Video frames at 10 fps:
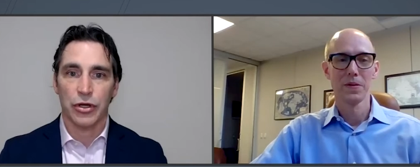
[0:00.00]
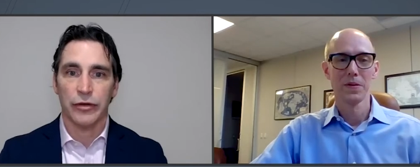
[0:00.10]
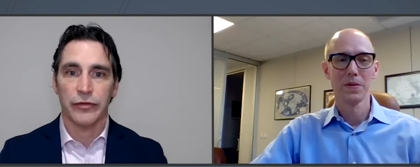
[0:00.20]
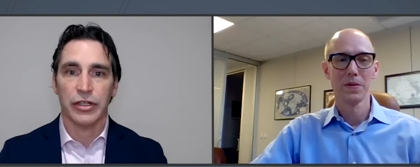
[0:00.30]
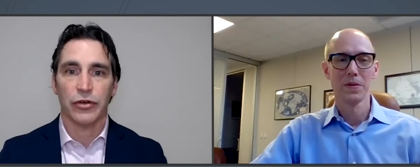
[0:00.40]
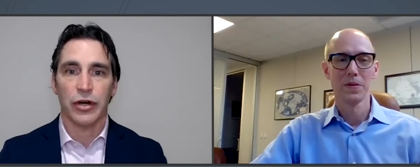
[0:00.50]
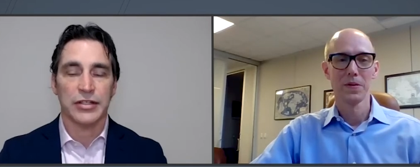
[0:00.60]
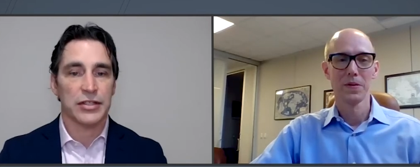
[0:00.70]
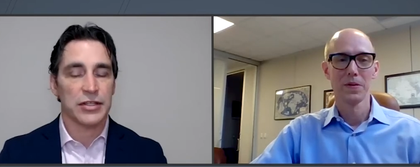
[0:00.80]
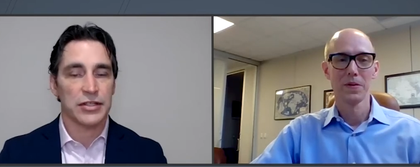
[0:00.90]
Speaker 1: the COVID
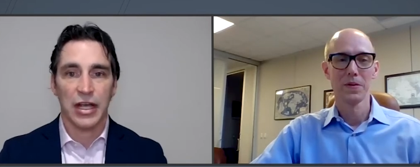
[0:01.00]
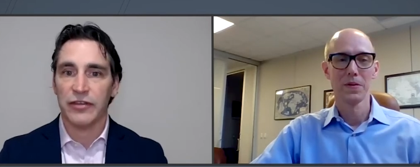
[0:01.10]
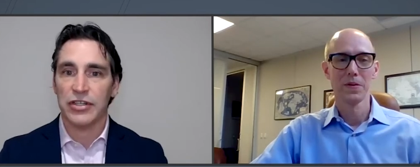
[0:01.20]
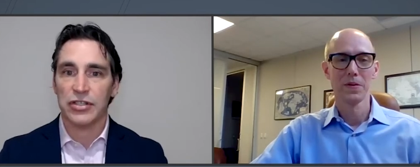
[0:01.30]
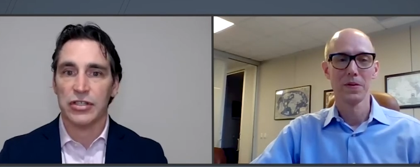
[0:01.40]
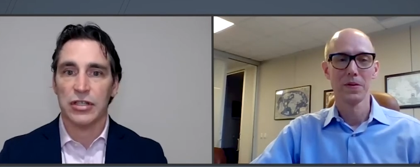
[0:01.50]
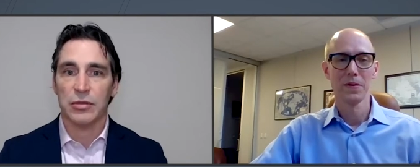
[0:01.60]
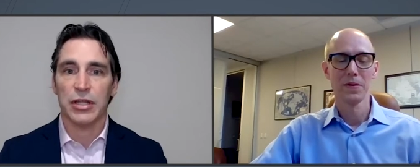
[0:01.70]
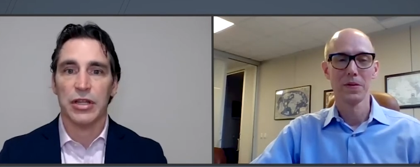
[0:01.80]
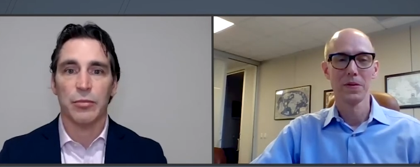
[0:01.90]
crisis. It's obviously
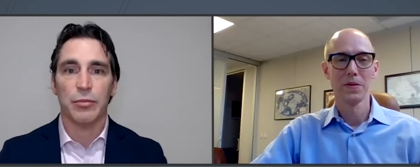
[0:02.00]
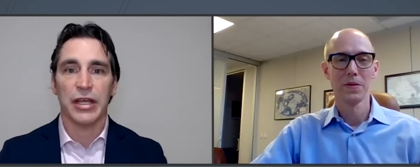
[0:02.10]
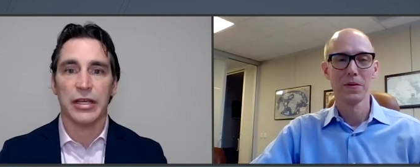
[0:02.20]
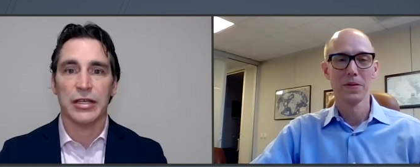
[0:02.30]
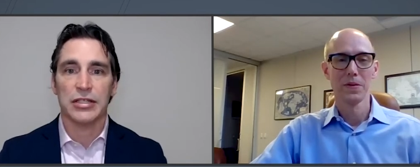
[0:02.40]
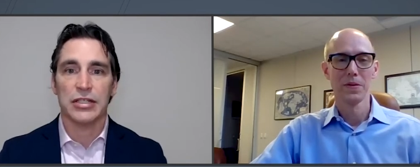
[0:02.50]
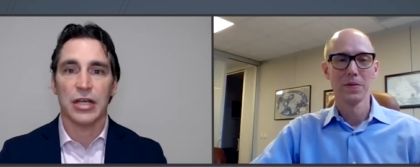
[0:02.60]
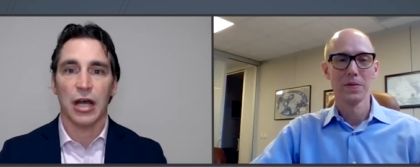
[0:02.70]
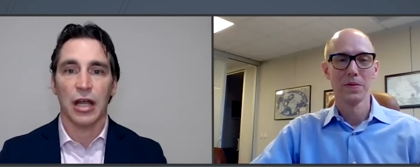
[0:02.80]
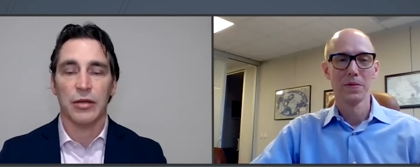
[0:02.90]
been the biggest
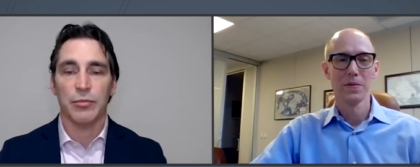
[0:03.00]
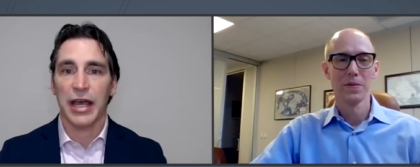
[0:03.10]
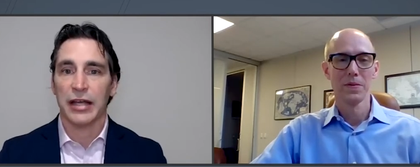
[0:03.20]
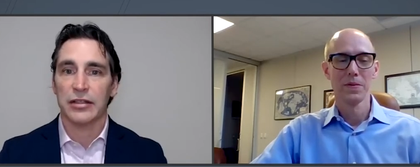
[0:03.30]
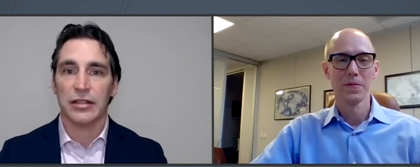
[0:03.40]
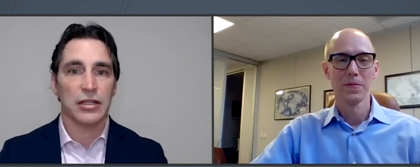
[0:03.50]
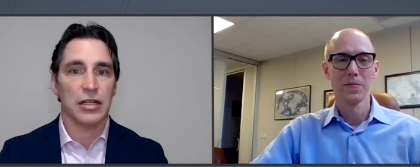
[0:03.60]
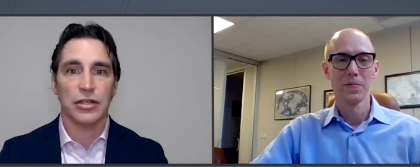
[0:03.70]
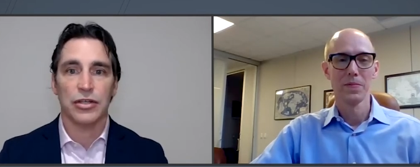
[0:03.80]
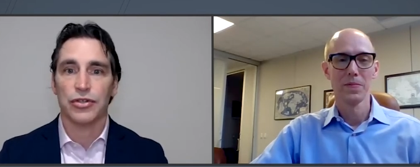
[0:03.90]
uh, impact in the
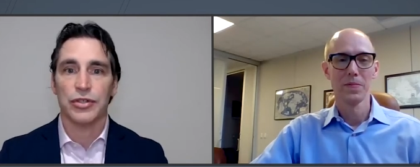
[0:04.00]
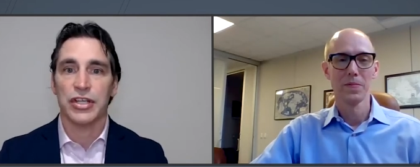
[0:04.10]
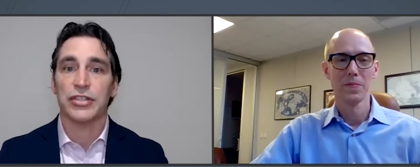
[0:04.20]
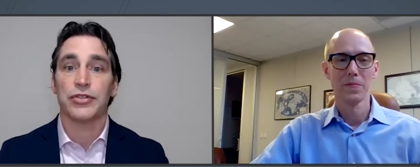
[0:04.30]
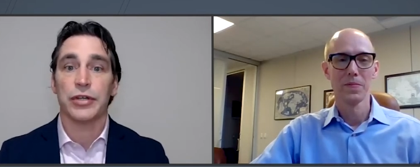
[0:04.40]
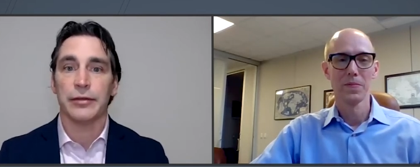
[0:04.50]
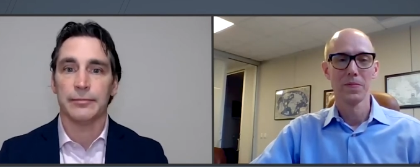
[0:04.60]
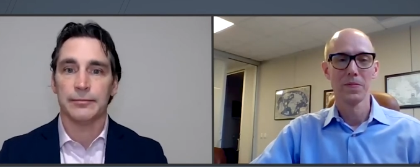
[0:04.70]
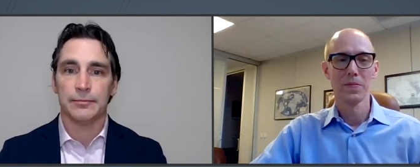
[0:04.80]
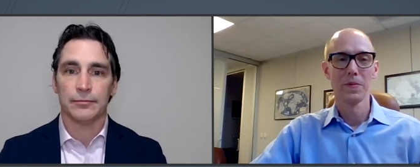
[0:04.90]
industry's history.
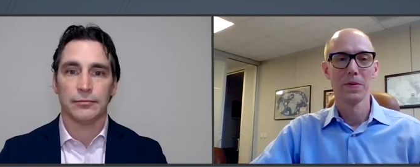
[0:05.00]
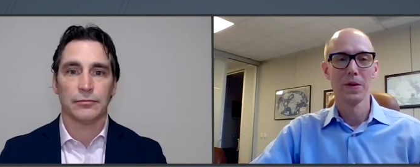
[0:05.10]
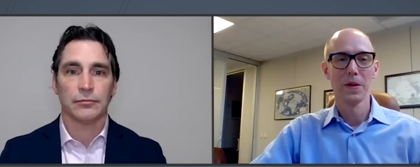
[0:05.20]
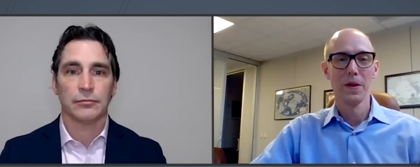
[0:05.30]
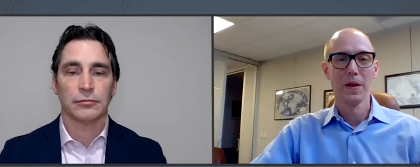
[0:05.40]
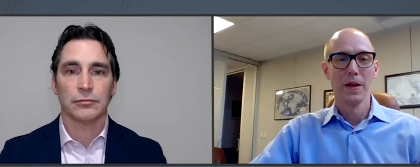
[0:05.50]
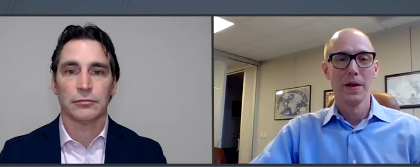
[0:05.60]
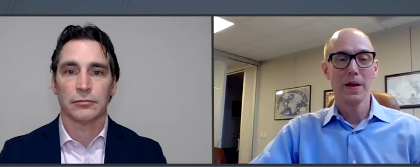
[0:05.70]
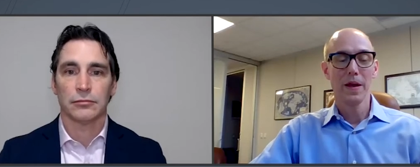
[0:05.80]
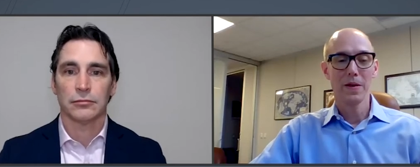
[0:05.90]

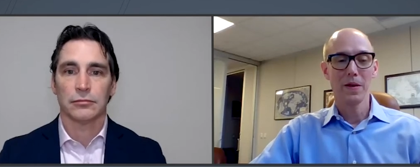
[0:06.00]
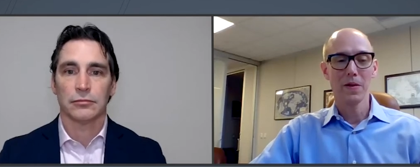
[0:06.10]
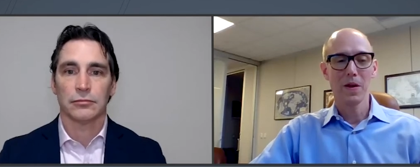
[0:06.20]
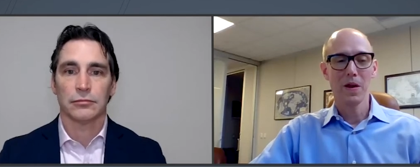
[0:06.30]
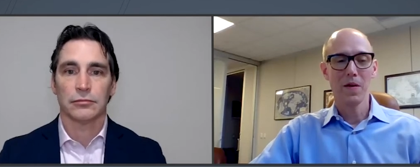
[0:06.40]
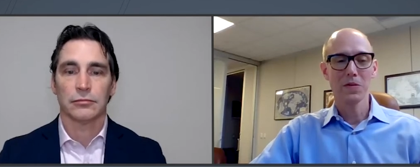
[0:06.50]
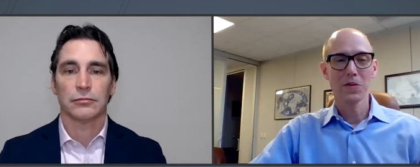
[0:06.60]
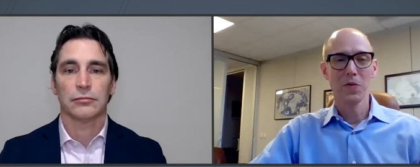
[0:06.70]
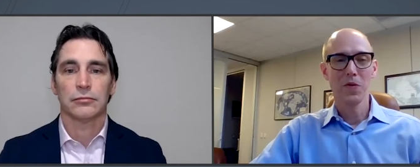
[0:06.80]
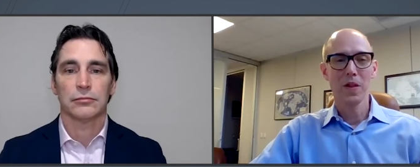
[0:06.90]
Speaker 2: Yeah, it,
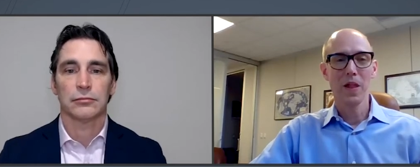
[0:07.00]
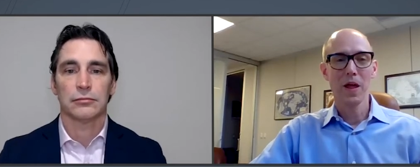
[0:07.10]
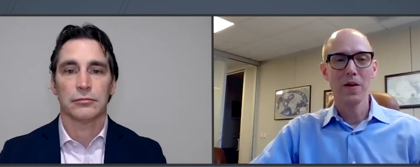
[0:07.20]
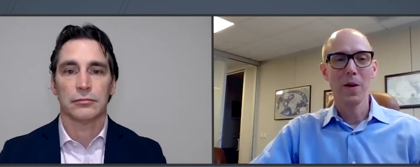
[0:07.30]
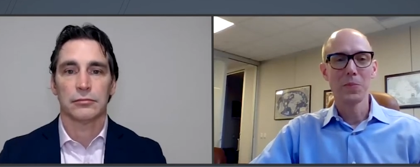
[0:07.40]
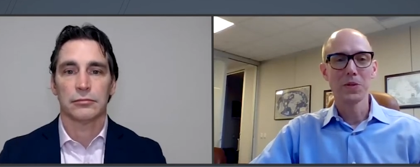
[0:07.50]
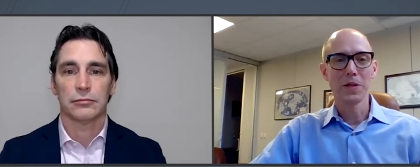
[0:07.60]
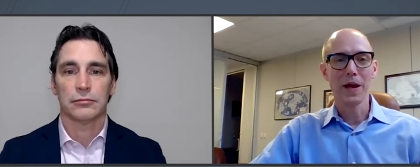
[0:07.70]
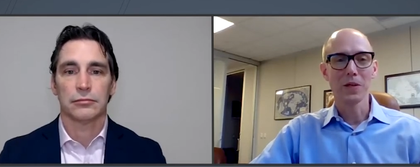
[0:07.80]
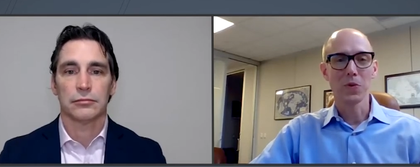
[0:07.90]
obviously we've had a lot of ups
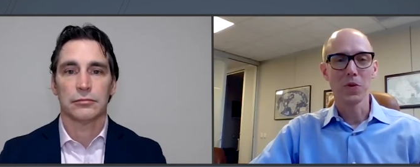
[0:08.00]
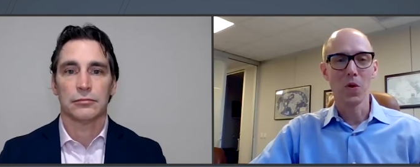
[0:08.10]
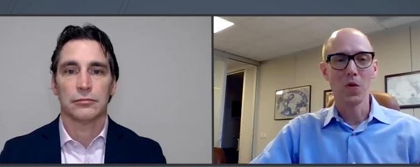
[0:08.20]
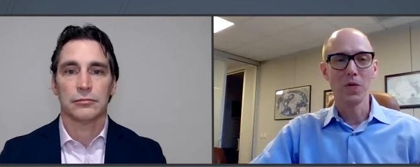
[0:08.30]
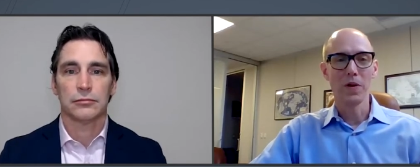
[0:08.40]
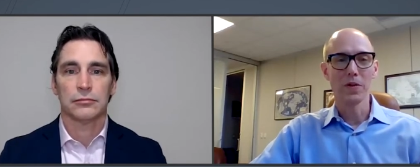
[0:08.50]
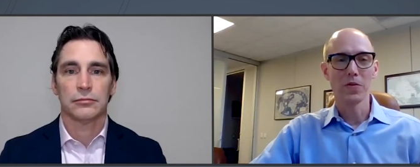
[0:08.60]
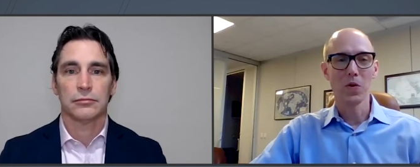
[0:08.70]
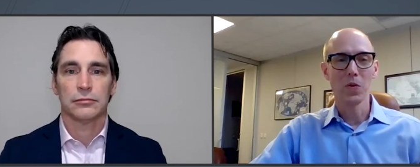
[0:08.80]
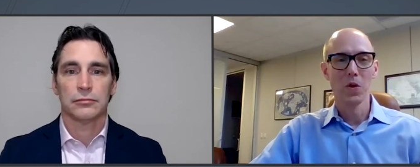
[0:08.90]
and downs with COVID.
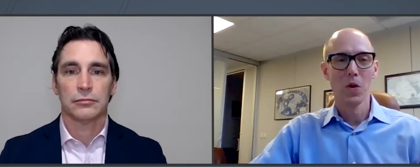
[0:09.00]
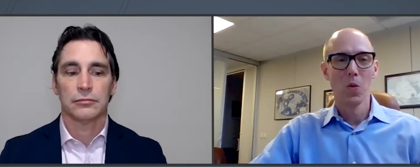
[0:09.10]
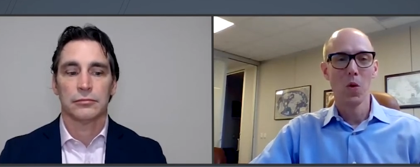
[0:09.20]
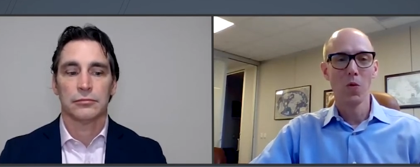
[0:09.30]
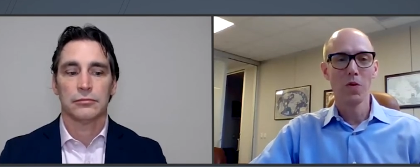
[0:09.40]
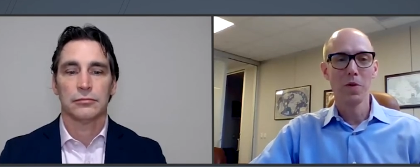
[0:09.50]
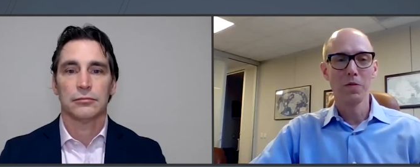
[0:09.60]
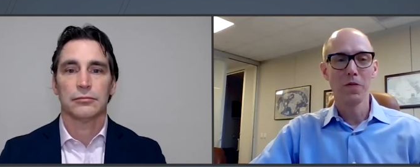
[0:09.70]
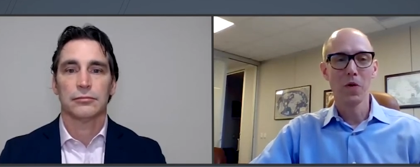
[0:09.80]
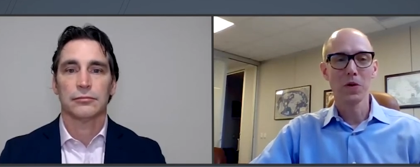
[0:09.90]
And so what we've
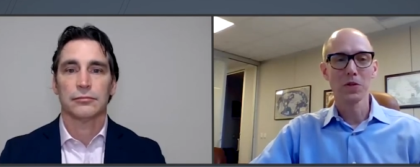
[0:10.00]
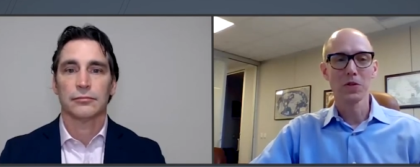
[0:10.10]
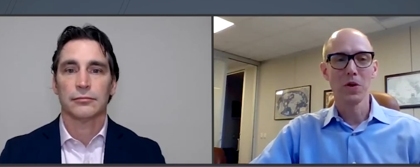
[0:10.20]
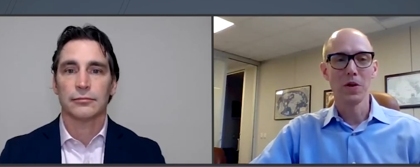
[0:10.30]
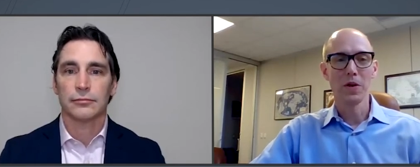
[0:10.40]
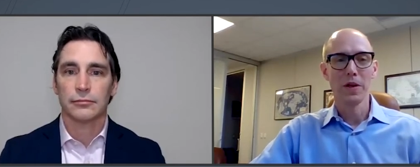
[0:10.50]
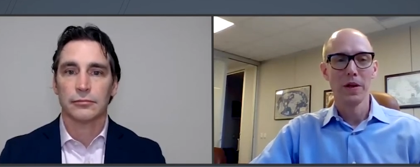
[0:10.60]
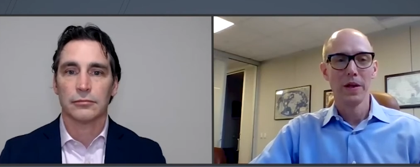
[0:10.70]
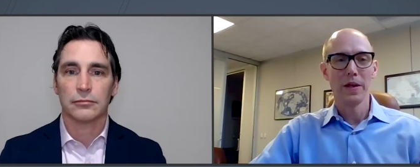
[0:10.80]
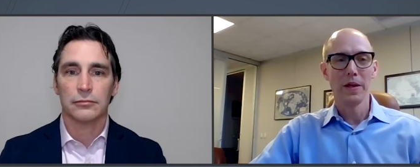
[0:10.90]
been focused on
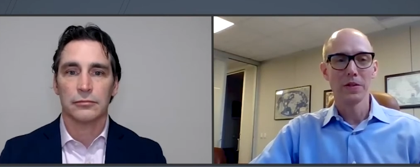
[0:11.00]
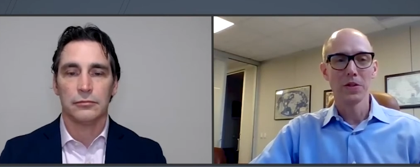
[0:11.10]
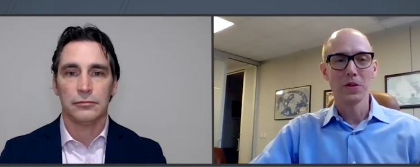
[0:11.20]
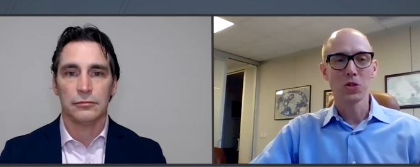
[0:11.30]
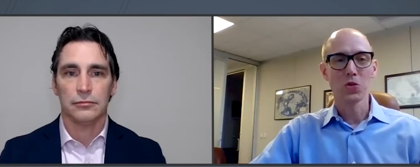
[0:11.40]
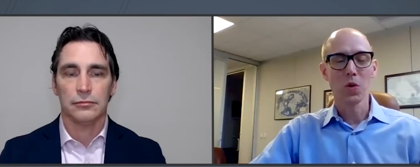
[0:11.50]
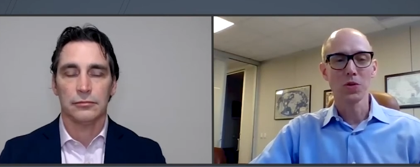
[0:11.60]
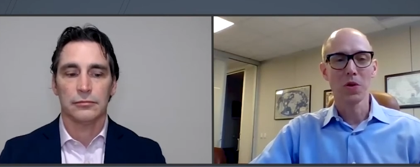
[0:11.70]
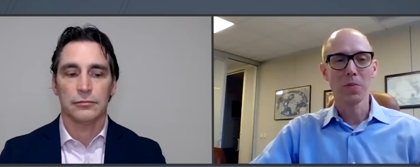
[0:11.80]
is in the short